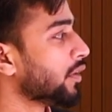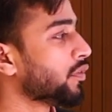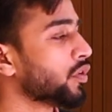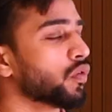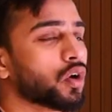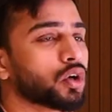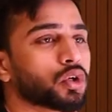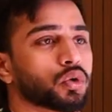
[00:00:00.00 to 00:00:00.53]
If
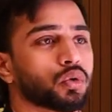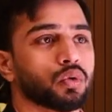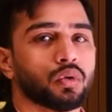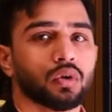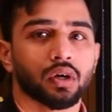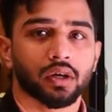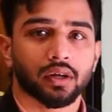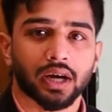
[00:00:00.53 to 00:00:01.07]
you want
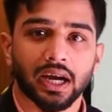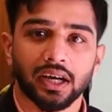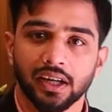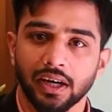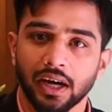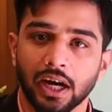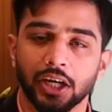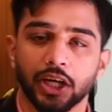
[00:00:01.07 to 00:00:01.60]
to write
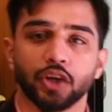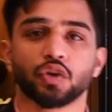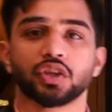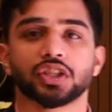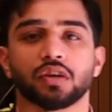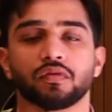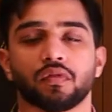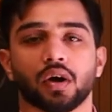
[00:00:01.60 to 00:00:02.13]
in a
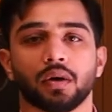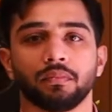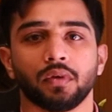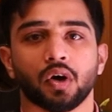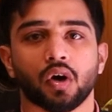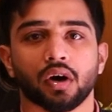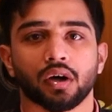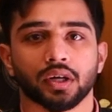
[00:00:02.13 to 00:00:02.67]
continuation
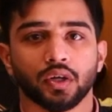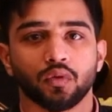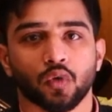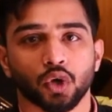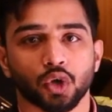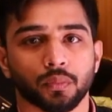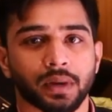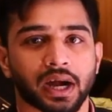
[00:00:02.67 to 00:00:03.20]
form or you
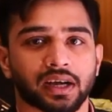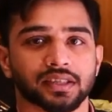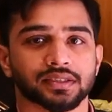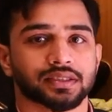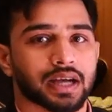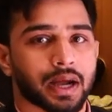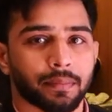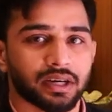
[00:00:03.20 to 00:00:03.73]
want to
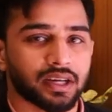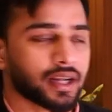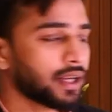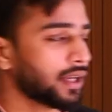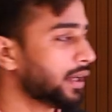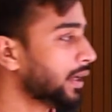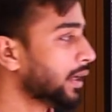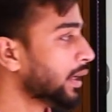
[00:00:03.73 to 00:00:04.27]
practice
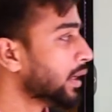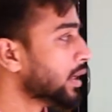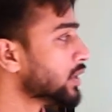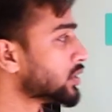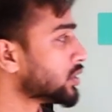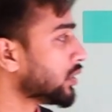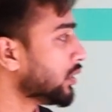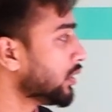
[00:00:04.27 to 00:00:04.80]
grammatically,
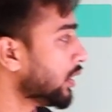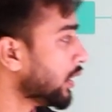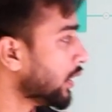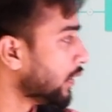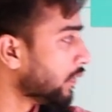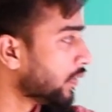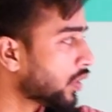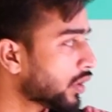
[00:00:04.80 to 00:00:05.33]
so
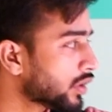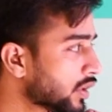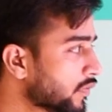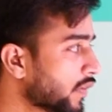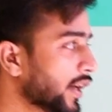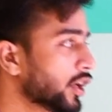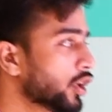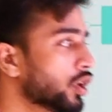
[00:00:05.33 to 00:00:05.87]
we got the
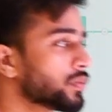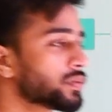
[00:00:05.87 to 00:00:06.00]
finder